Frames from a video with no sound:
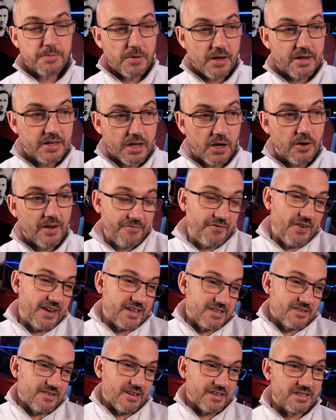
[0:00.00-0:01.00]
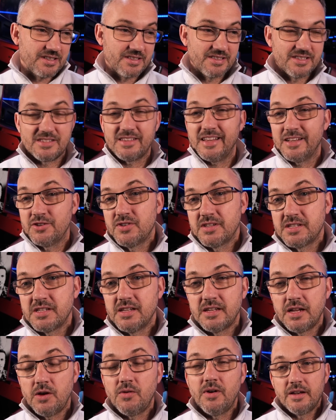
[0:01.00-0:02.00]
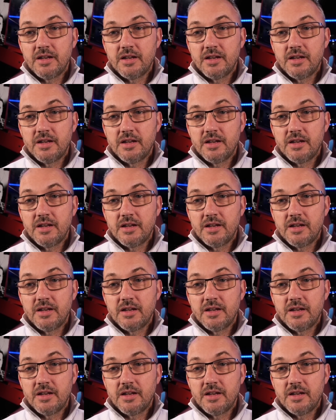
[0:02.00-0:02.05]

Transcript: But I know, in fact, it's interesting to know.